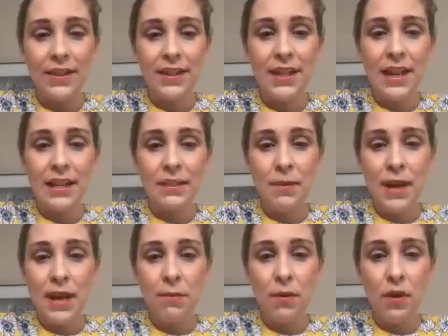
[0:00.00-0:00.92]
6
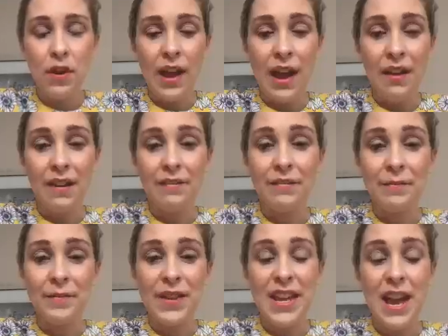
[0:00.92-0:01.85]
people that have,
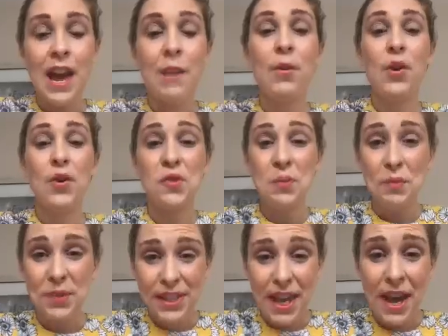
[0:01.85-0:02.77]
yep,
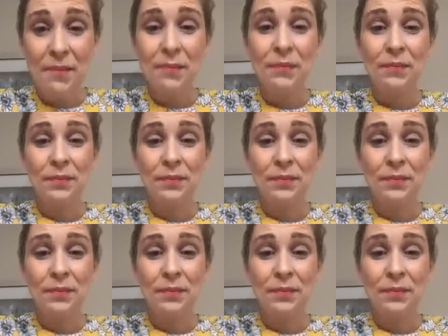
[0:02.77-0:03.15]
100%.